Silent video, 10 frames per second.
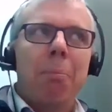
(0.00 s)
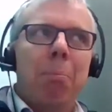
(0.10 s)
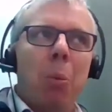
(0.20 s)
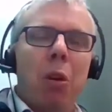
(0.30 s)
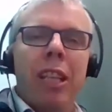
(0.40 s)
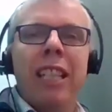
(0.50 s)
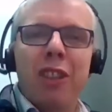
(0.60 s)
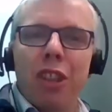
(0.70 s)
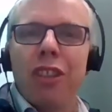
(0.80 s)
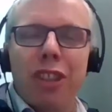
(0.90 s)
But what he's
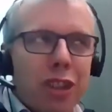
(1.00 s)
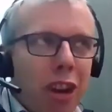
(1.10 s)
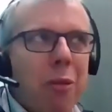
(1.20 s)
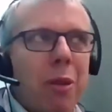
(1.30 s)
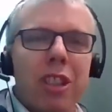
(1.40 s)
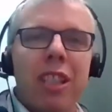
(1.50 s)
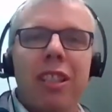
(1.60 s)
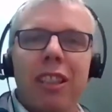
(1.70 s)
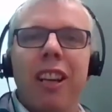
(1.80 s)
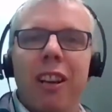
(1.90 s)
done so
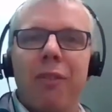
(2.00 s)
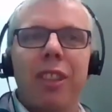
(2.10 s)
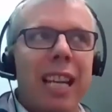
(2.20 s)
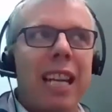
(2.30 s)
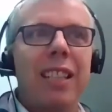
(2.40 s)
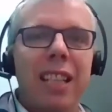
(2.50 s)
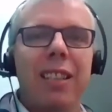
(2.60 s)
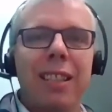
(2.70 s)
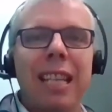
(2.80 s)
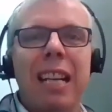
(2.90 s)
consistently over 10
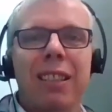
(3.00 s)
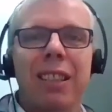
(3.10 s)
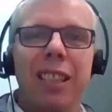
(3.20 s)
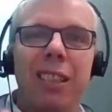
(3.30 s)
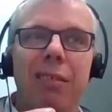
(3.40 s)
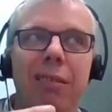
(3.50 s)
years is actually